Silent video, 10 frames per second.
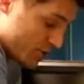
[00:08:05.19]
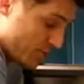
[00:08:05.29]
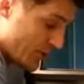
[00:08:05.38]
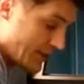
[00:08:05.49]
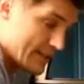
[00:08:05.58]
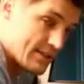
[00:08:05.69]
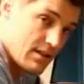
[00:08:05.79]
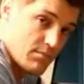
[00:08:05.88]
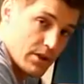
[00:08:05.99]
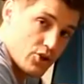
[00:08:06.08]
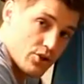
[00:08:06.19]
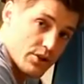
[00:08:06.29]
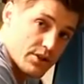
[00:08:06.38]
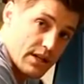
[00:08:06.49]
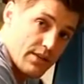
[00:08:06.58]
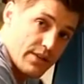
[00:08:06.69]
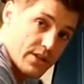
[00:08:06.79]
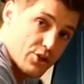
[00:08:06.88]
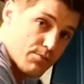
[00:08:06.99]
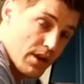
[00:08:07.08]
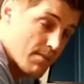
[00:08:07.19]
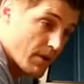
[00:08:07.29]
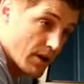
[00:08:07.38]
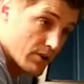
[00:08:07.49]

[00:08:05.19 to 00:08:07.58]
put that same mixture inside this spray bottle,